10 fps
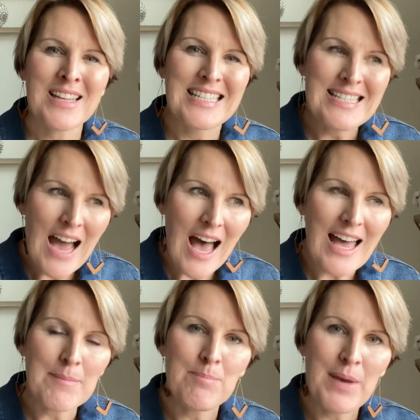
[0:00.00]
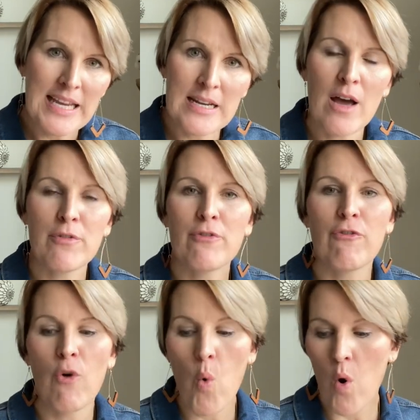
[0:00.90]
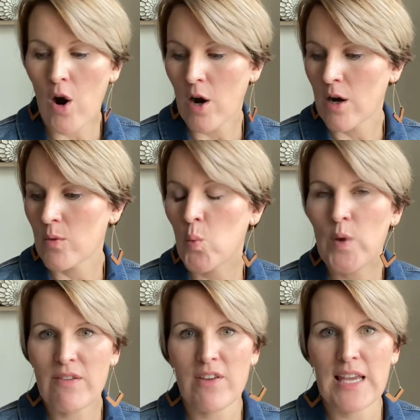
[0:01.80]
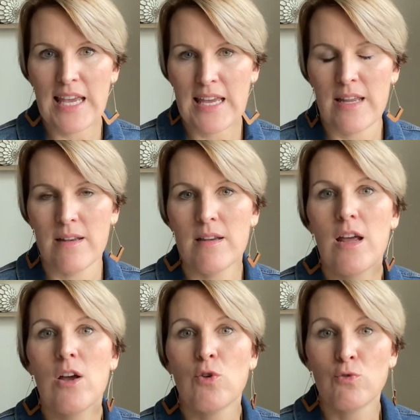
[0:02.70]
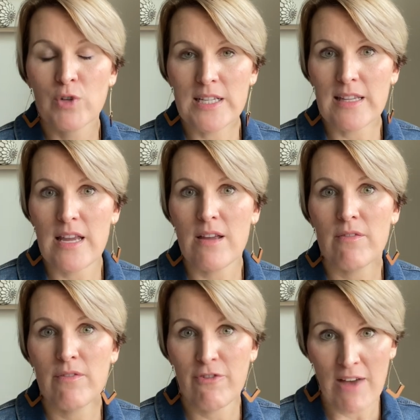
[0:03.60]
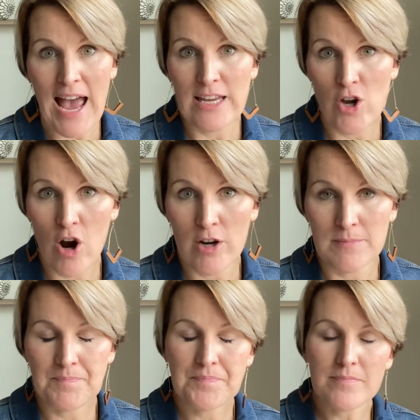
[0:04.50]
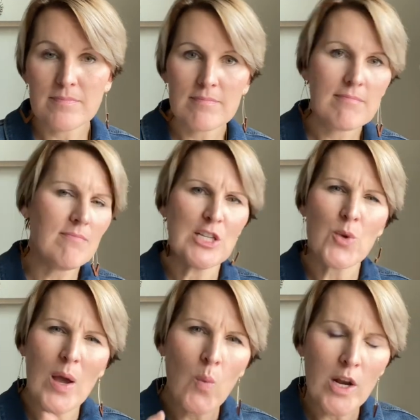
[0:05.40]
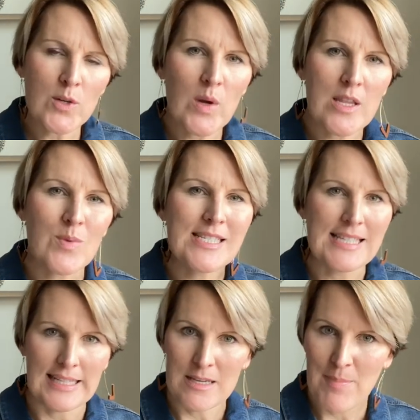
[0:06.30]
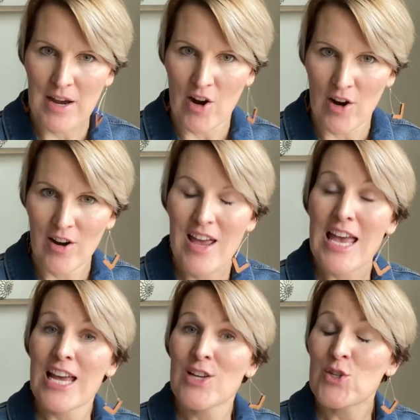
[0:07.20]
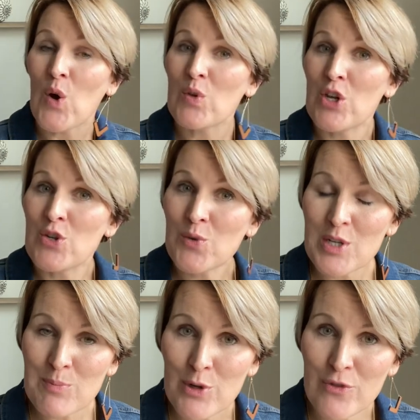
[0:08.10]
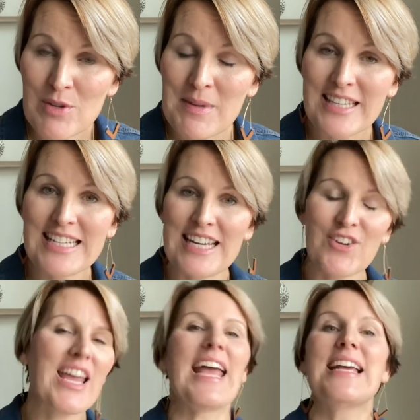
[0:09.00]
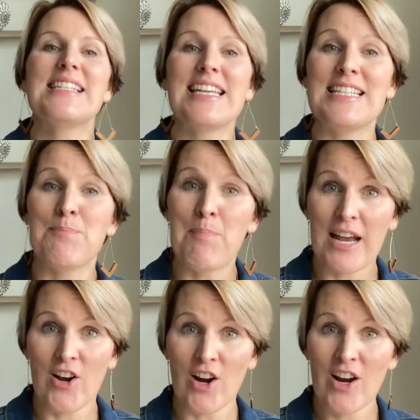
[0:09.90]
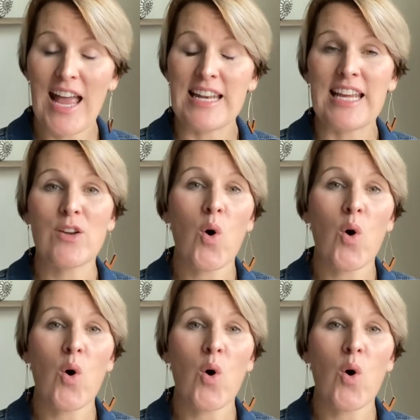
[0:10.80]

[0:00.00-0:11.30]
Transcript: not big enough for weaving in really fat yarn. So I wanted one that was slightly bigger. So the new and improved Amelia needle case is bigger and it